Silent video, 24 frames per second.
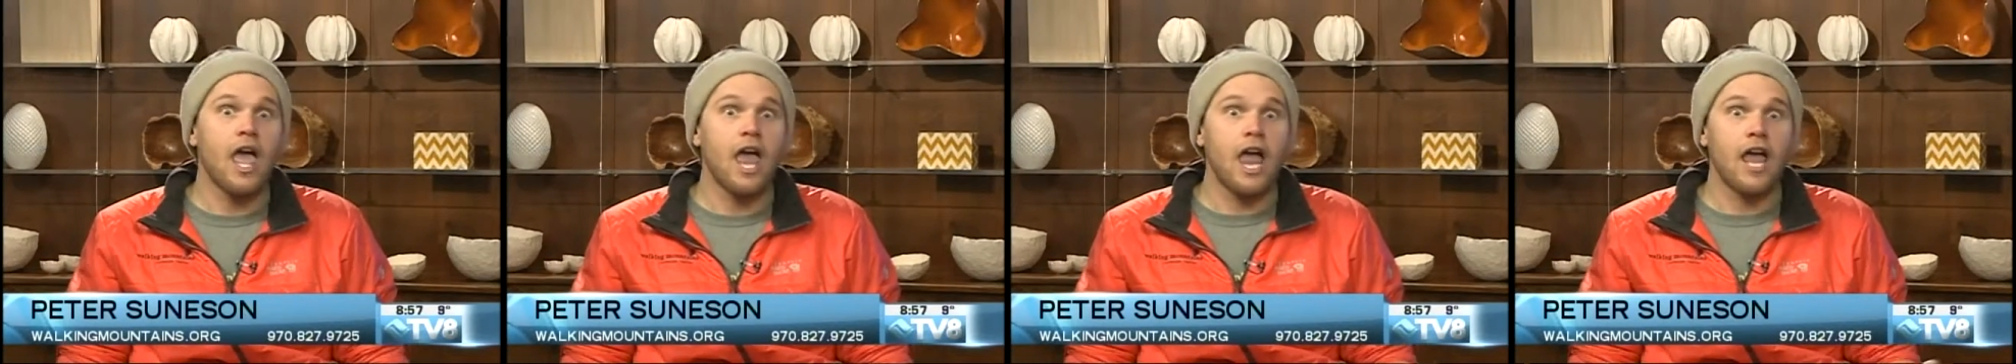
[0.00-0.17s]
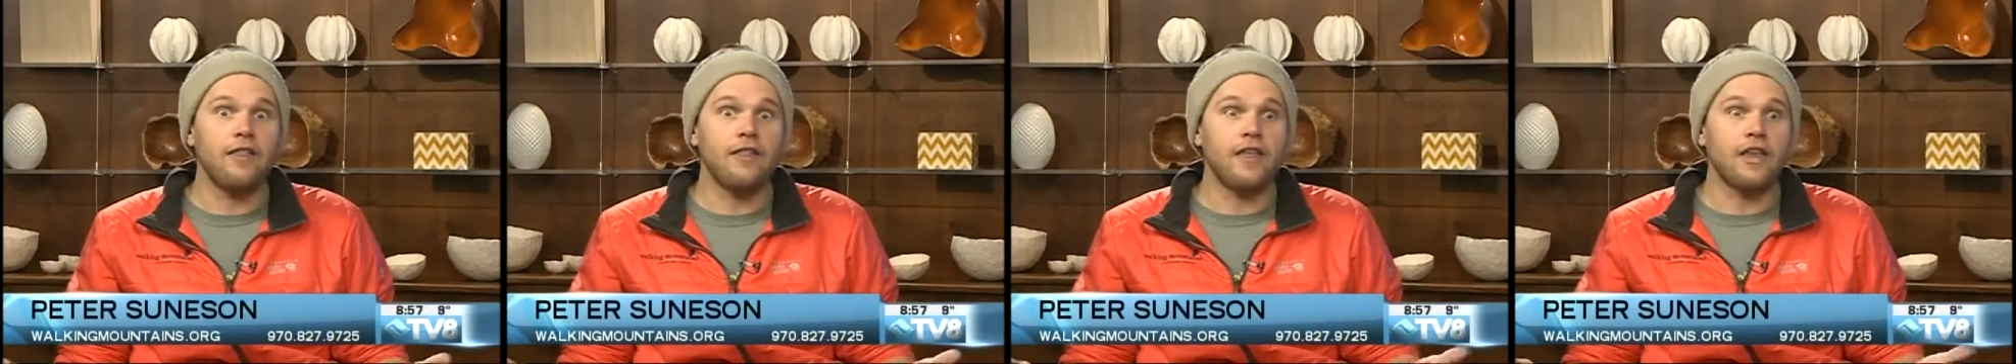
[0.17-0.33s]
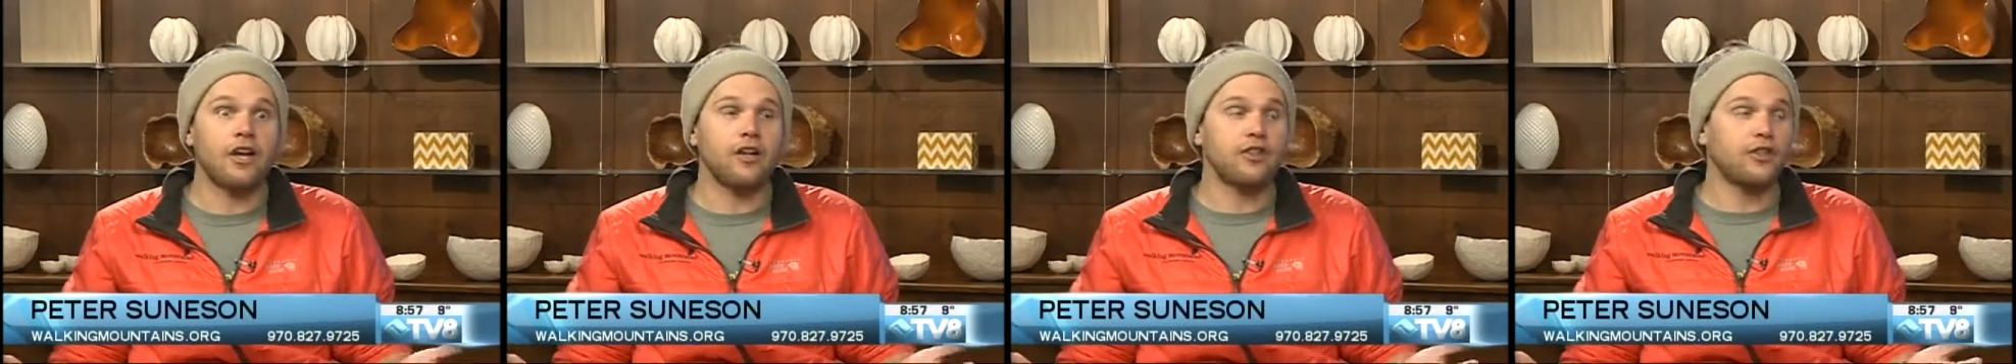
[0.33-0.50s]

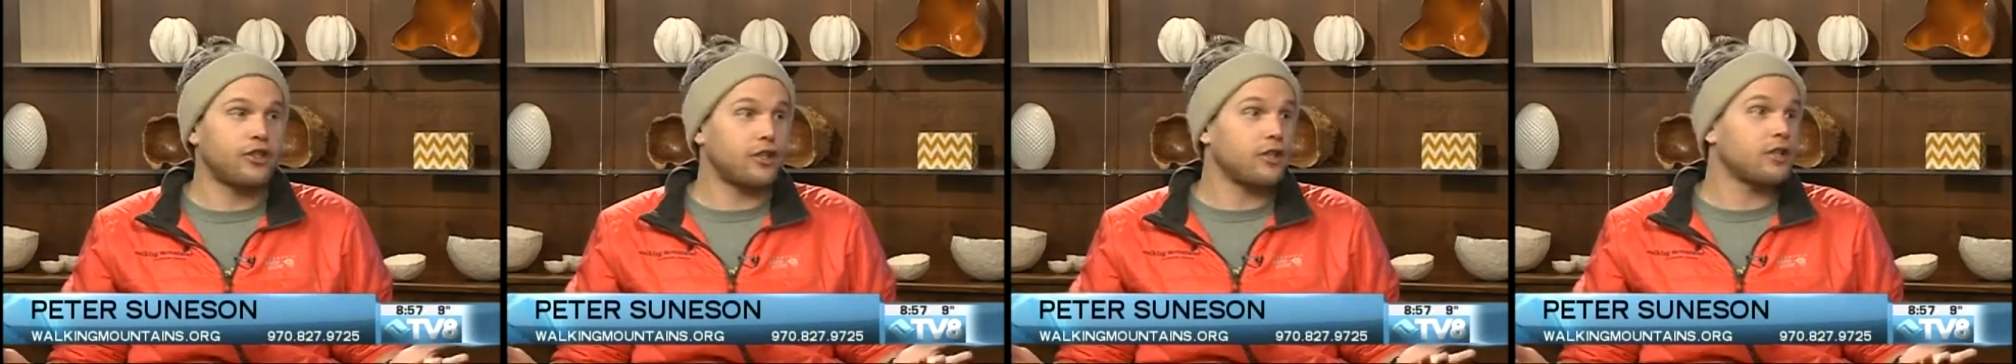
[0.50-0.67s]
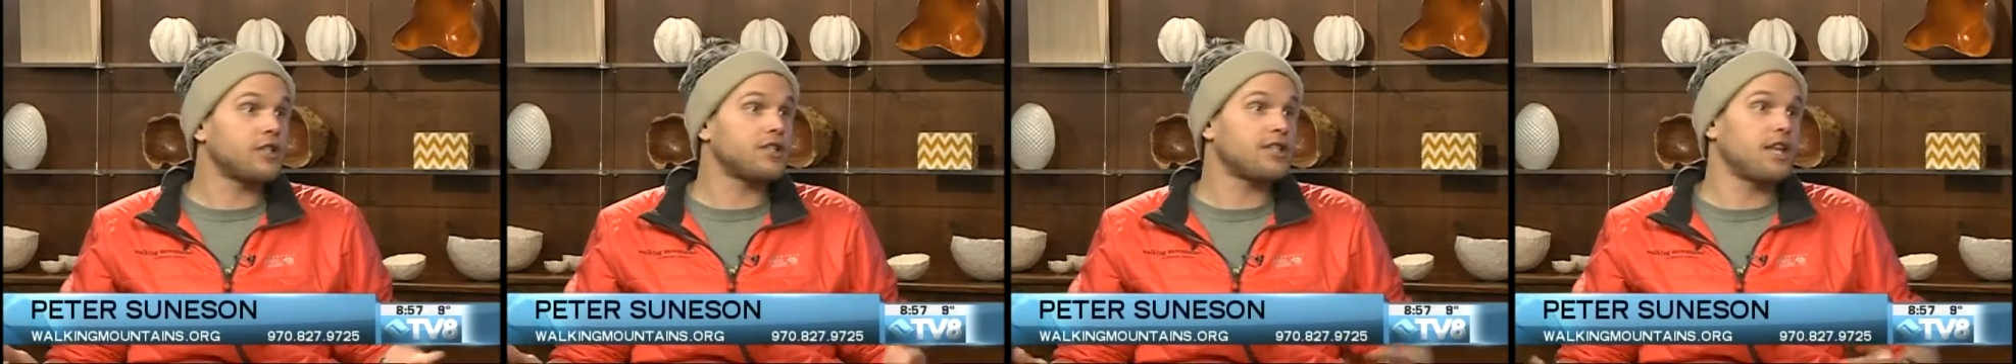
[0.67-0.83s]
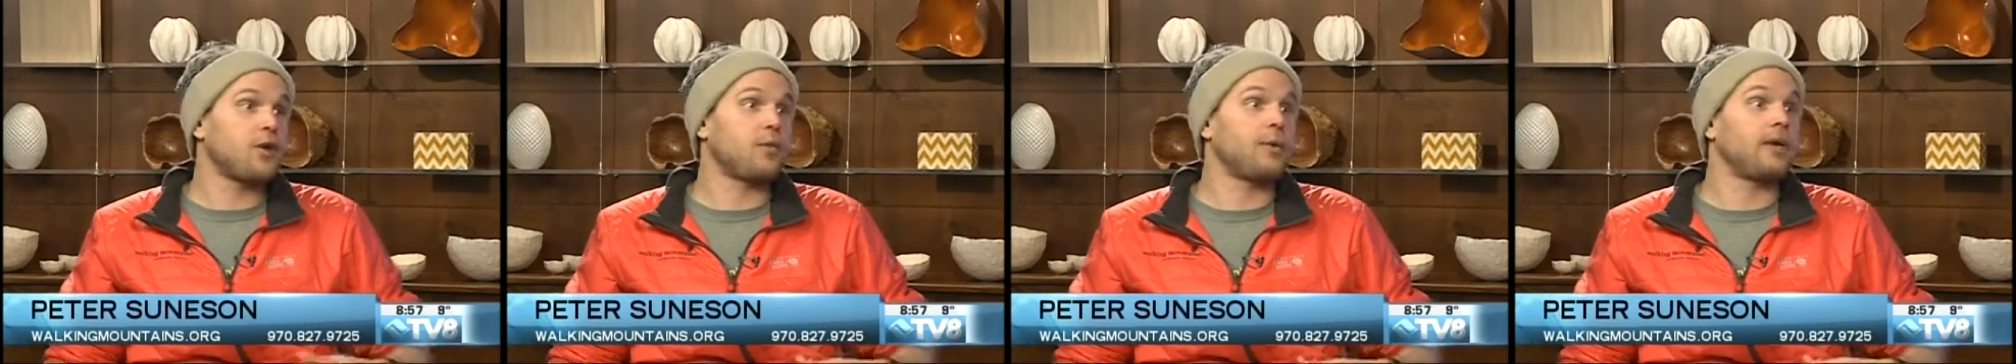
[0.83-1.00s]
And then on
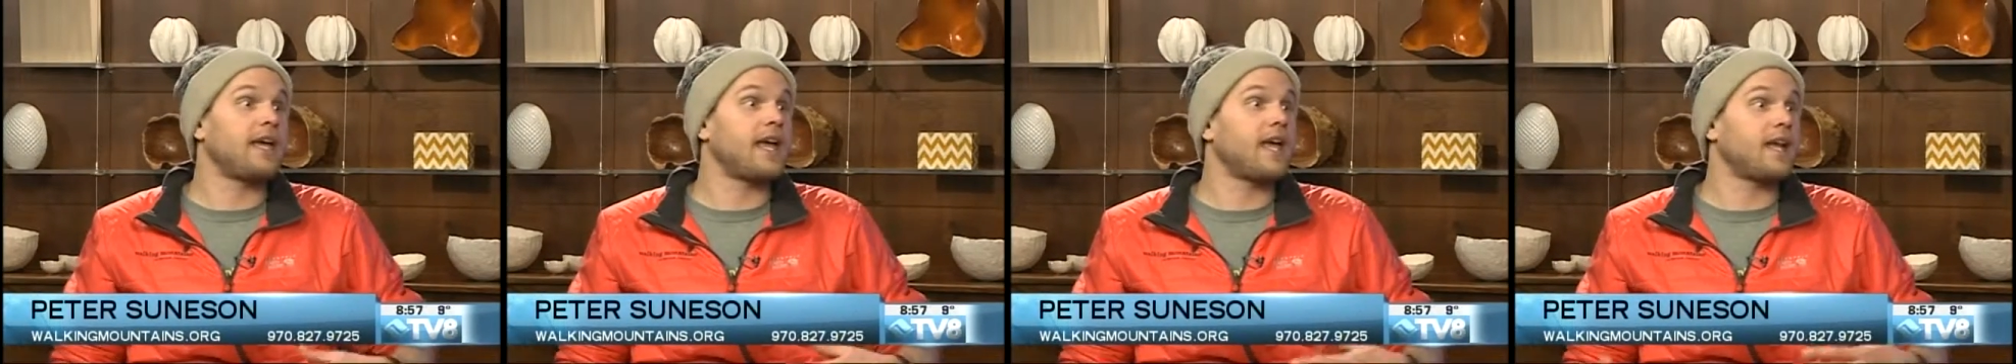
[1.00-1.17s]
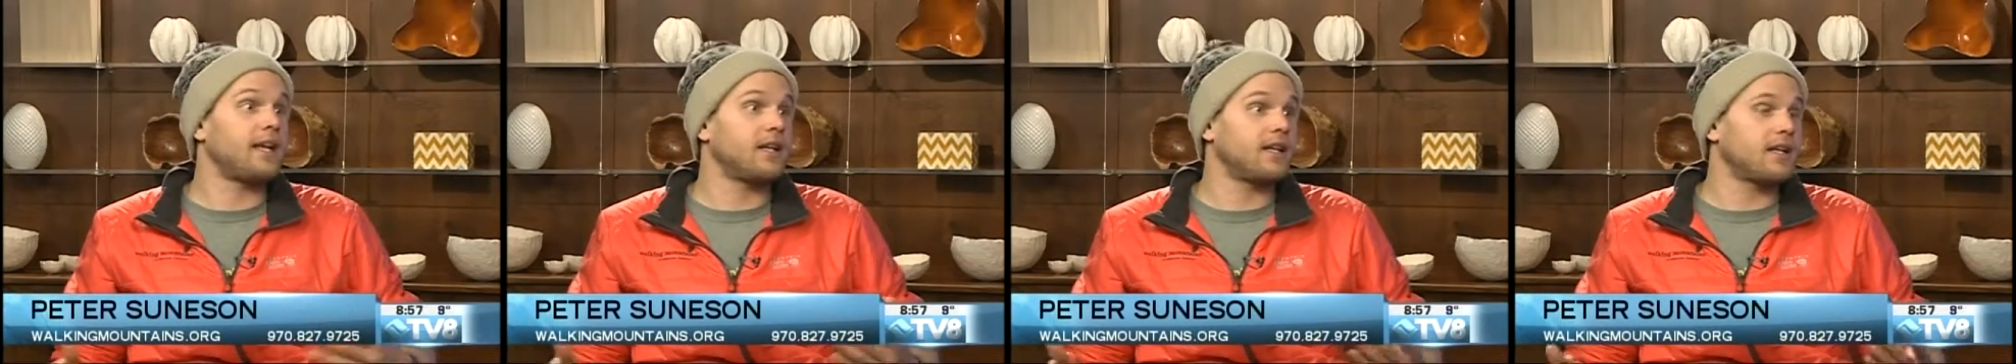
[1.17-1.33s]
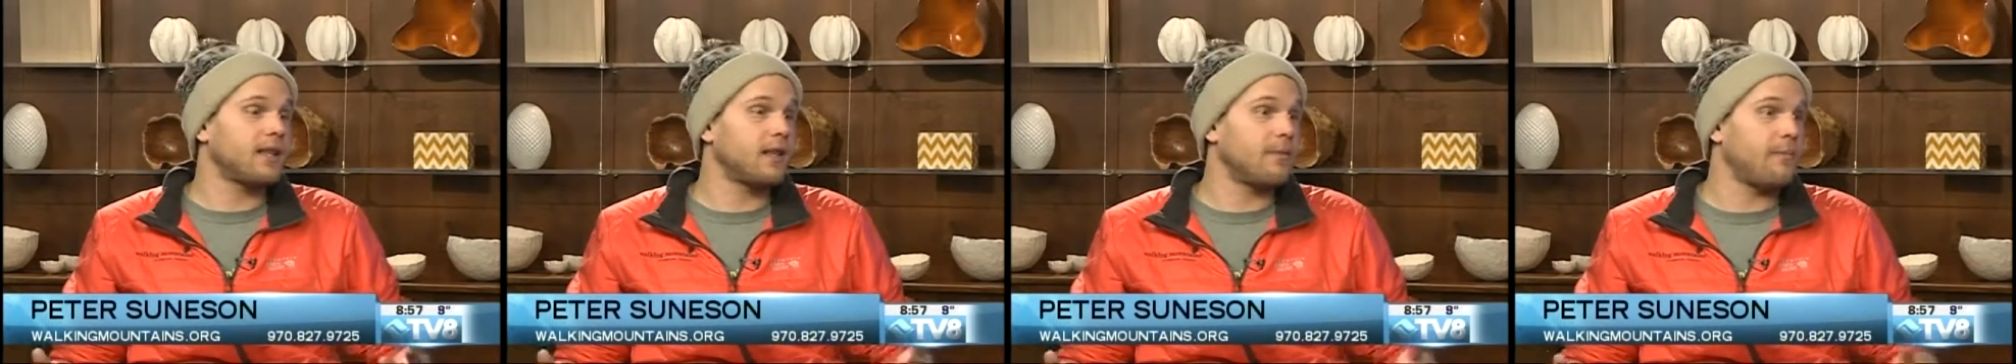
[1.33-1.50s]
Thursday, we
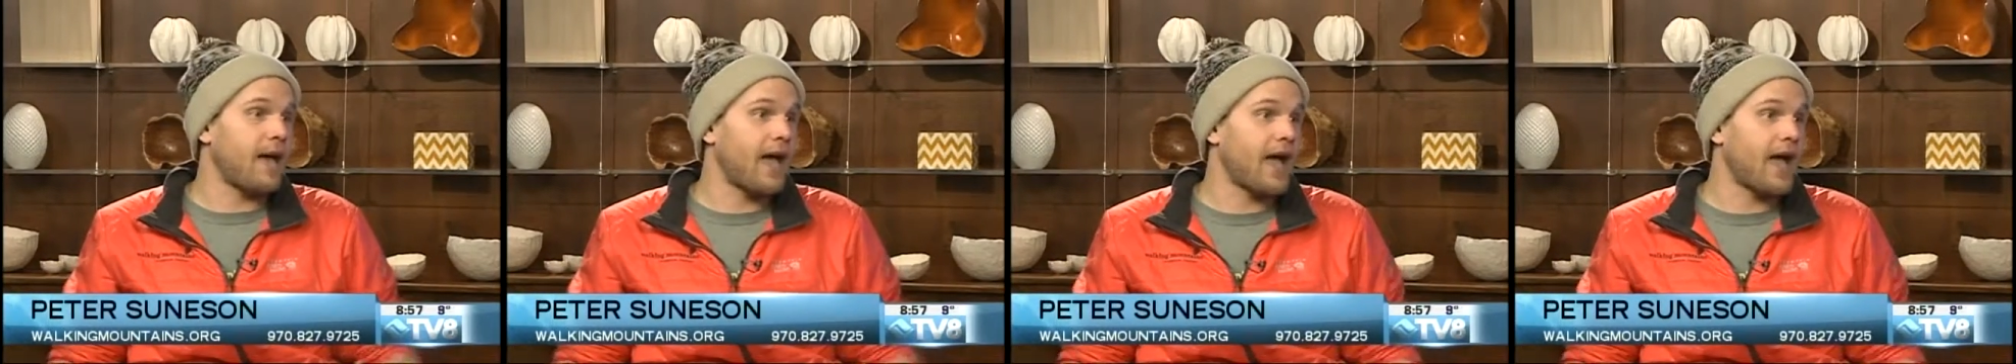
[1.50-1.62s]
get into the